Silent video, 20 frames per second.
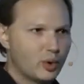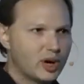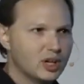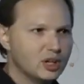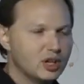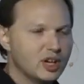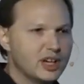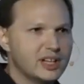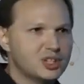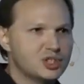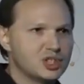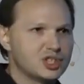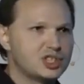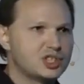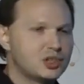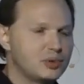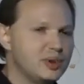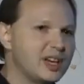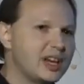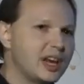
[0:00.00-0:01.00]
We're going to look at
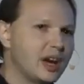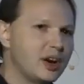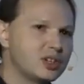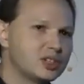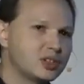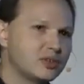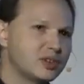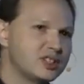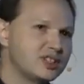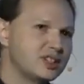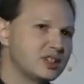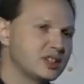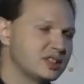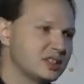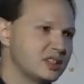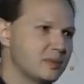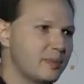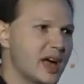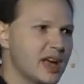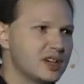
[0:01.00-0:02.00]
just 3 characteristics
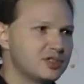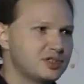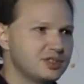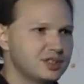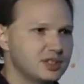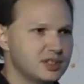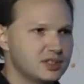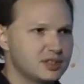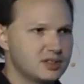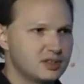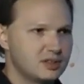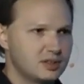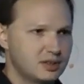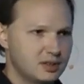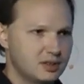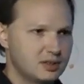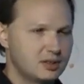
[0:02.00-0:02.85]
of the passengers.